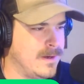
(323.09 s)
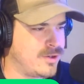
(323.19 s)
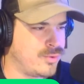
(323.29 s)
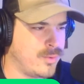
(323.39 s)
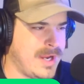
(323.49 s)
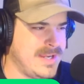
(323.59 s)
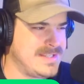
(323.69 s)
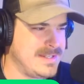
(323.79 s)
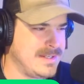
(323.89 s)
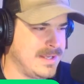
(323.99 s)

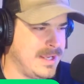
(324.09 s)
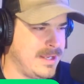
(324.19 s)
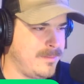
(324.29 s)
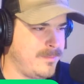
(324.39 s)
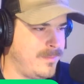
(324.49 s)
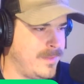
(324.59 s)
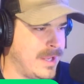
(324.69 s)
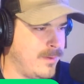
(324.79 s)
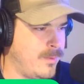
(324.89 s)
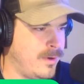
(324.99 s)
Crazy game
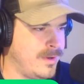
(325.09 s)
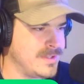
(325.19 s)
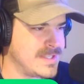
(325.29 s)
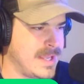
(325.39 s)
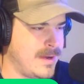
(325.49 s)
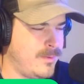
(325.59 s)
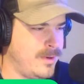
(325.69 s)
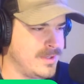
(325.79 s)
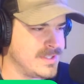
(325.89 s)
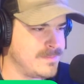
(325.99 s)
that was. That
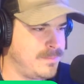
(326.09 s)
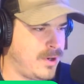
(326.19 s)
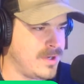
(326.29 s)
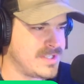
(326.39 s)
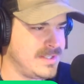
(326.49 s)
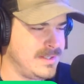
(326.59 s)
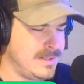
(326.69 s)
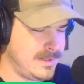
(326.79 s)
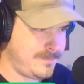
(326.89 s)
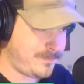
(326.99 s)
was
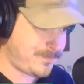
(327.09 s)
Boston